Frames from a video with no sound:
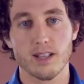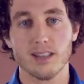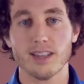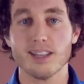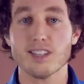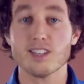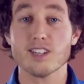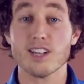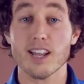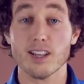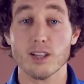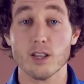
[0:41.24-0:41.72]

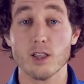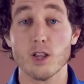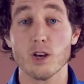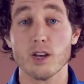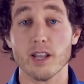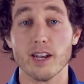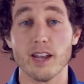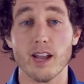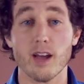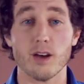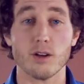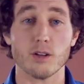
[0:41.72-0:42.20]
Let's take a
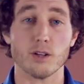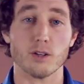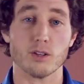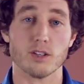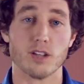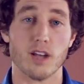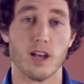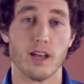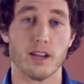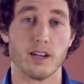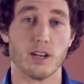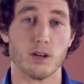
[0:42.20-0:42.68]
look at how you
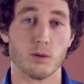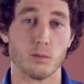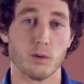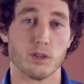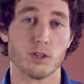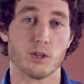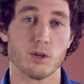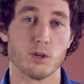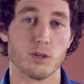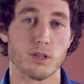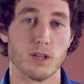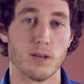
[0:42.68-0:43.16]
sign in
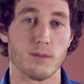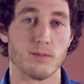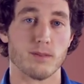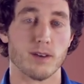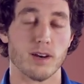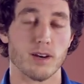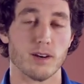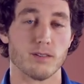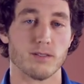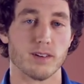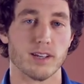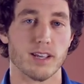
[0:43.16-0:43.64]
with two-step
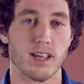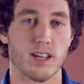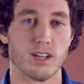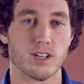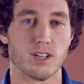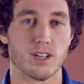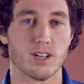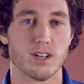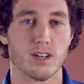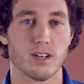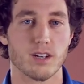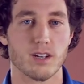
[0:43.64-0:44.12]

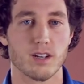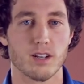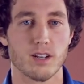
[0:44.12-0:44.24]
verification.